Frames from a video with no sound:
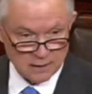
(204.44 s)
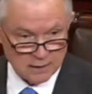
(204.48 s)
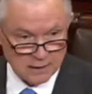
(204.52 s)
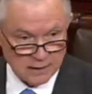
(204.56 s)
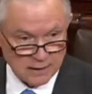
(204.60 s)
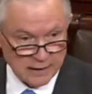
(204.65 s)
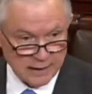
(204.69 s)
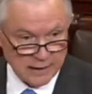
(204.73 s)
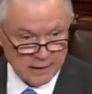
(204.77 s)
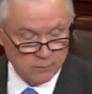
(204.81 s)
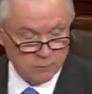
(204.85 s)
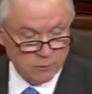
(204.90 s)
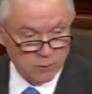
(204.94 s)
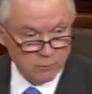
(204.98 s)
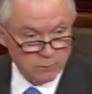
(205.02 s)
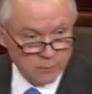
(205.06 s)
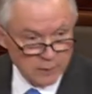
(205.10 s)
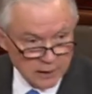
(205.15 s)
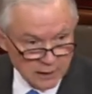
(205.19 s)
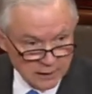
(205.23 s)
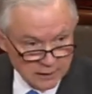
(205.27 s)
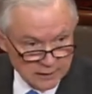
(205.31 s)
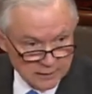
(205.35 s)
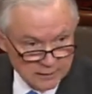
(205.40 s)
Admiral
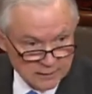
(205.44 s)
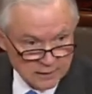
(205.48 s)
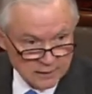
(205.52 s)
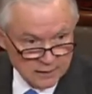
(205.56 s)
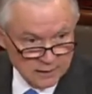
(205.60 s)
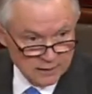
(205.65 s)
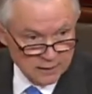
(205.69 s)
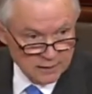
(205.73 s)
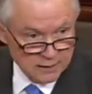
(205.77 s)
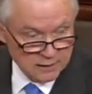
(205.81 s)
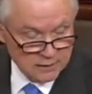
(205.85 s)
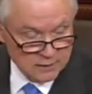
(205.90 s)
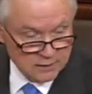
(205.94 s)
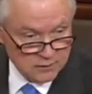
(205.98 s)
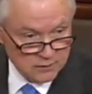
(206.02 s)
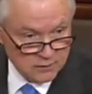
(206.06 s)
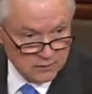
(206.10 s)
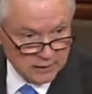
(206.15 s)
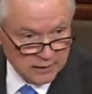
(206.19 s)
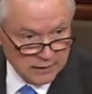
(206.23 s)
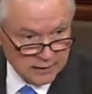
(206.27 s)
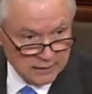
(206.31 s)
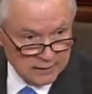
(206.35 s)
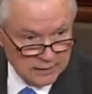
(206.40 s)
Mullen
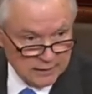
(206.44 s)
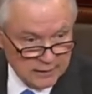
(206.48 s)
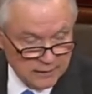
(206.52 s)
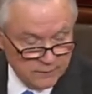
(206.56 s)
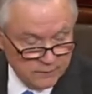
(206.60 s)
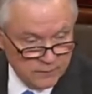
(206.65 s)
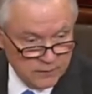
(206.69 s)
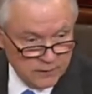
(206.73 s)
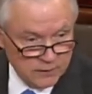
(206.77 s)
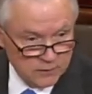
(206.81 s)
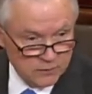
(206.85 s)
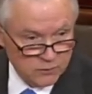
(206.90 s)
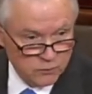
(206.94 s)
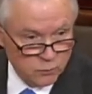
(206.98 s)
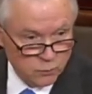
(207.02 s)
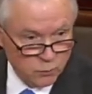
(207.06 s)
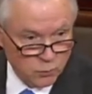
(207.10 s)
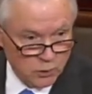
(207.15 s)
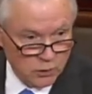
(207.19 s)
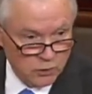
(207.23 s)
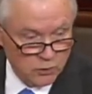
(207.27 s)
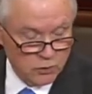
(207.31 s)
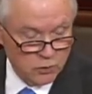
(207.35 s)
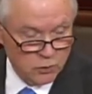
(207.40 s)
said that if this
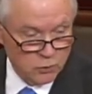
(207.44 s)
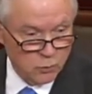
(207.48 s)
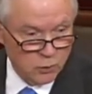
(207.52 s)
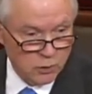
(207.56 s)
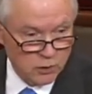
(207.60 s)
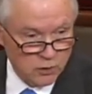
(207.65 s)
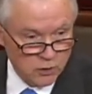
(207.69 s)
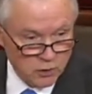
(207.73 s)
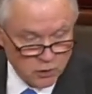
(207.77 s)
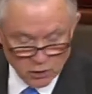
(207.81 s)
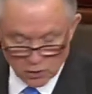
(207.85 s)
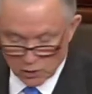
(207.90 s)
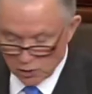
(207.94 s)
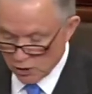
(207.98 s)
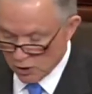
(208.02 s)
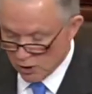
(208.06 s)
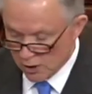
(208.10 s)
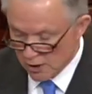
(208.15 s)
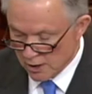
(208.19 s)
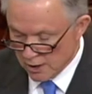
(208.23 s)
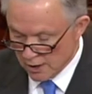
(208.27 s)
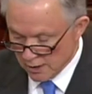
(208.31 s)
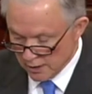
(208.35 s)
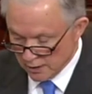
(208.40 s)
were to
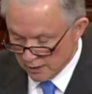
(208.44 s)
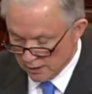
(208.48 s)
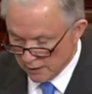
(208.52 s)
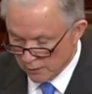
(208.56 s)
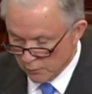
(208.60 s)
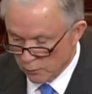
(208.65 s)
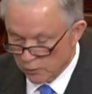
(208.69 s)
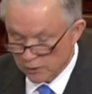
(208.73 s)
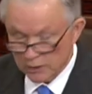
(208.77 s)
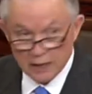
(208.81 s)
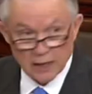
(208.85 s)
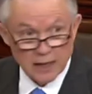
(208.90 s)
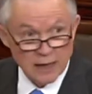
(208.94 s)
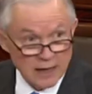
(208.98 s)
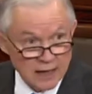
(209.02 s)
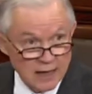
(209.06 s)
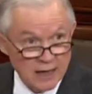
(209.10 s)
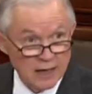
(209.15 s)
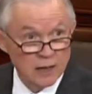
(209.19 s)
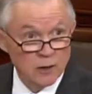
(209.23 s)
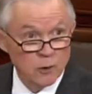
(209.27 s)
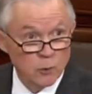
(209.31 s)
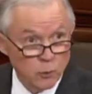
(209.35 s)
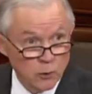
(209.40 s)
occur, it would
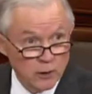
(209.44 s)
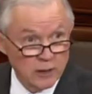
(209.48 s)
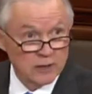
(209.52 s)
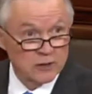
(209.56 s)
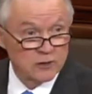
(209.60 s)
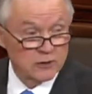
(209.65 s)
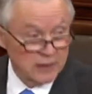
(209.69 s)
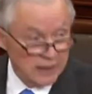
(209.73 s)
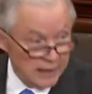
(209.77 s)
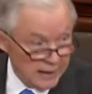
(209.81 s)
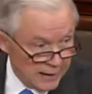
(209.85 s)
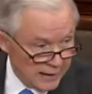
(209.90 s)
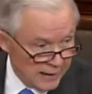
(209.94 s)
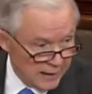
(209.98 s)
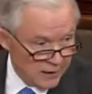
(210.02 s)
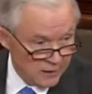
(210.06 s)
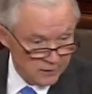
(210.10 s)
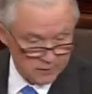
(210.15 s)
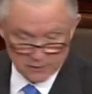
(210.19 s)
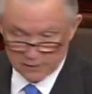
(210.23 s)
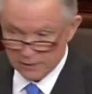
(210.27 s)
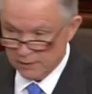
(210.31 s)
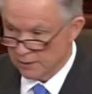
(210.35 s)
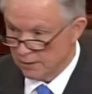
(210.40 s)
hollow us
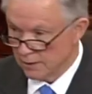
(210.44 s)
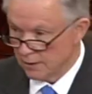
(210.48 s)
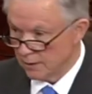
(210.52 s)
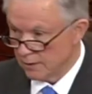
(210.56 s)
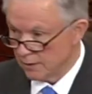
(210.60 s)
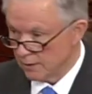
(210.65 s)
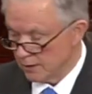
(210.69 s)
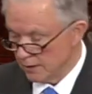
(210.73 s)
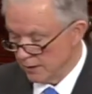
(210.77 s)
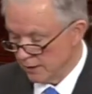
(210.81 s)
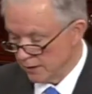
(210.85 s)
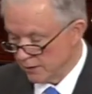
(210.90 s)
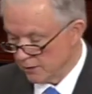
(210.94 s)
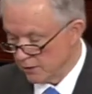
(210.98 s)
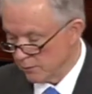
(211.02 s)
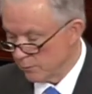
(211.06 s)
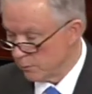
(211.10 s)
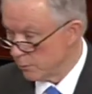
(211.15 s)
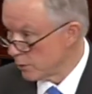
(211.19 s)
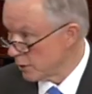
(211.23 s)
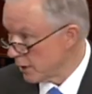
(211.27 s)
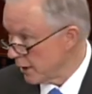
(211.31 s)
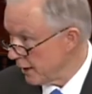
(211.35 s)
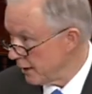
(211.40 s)
out. It
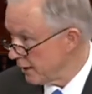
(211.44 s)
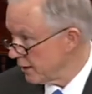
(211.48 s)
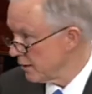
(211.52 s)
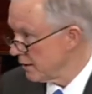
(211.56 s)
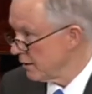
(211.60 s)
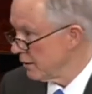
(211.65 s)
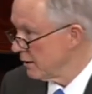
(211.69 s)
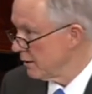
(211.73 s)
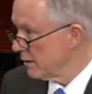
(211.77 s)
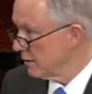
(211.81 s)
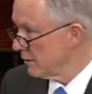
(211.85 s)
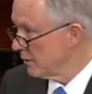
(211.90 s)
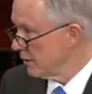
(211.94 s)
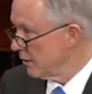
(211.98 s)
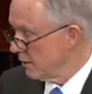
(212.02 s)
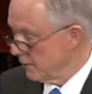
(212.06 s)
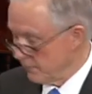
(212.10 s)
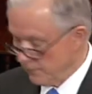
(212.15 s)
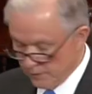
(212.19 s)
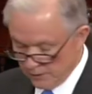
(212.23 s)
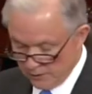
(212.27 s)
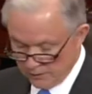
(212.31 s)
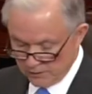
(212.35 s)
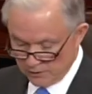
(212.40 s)
could break the
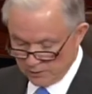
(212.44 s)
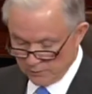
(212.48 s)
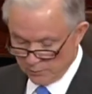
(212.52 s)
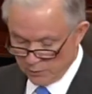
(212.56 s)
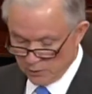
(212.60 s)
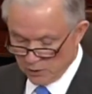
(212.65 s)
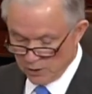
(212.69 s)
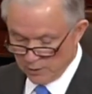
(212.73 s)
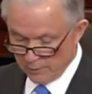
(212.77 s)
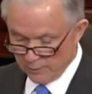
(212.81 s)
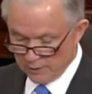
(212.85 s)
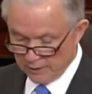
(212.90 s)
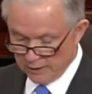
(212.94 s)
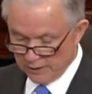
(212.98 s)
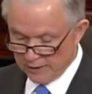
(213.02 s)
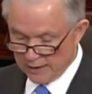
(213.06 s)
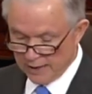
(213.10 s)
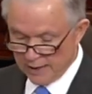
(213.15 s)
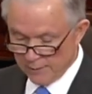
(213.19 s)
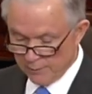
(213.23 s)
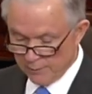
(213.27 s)
Defense Department and our